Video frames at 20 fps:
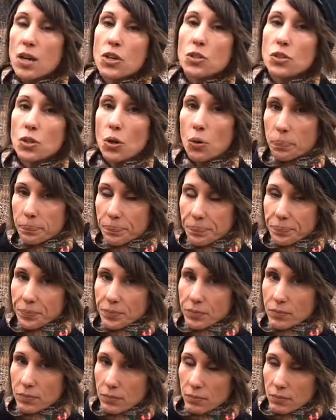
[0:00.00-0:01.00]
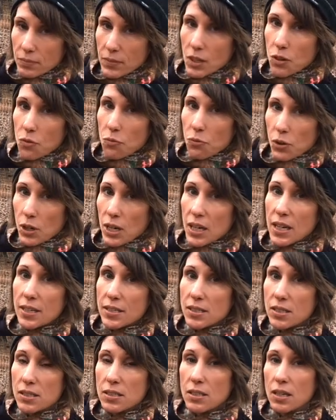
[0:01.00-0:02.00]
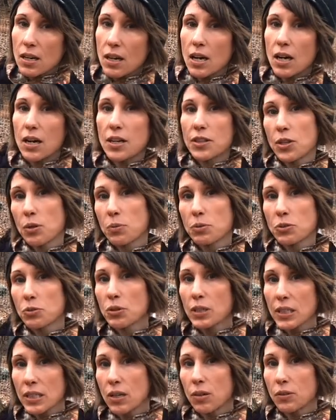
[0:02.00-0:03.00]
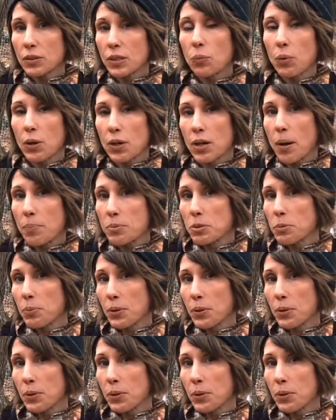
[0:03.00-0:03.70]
So for us, there was really only one option.